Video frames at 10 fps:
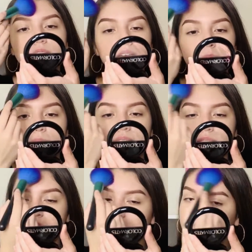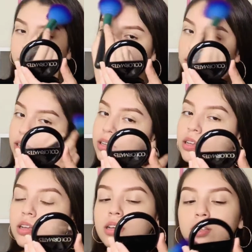of like bad thing about it.
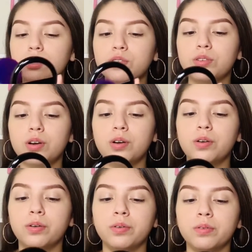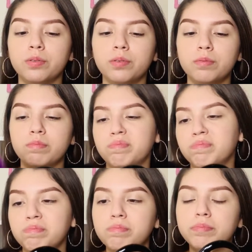So...
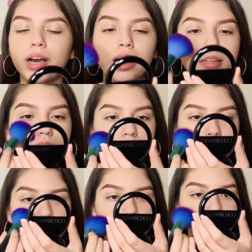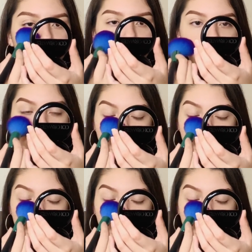But it's alright, you know,